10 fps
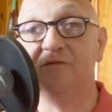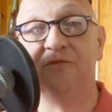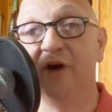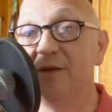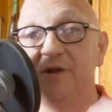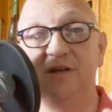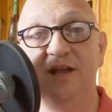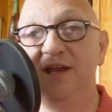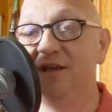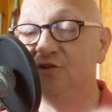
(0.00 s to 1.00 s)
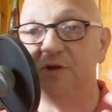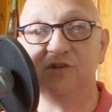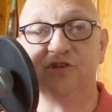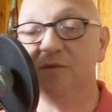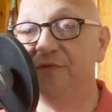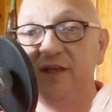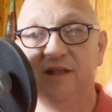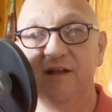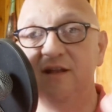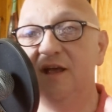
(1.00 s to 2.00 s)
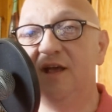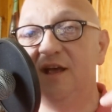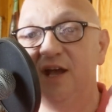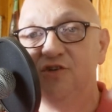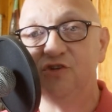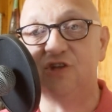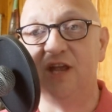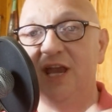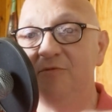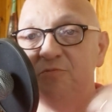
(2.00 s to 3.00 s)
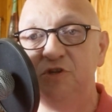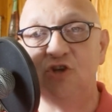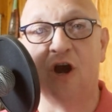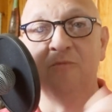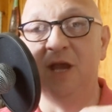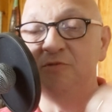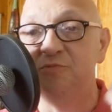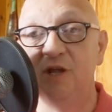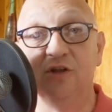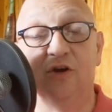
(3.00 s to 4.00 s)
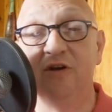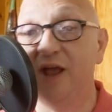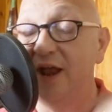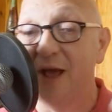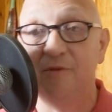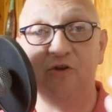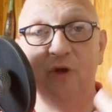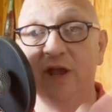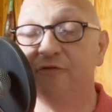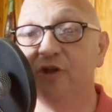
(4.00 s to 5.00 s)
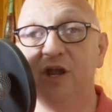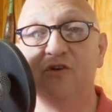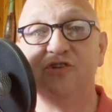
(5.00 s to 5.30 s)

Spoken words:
Vitamin D has been something that it keeps me sharp, keeps me alert, and I've been doing it for years.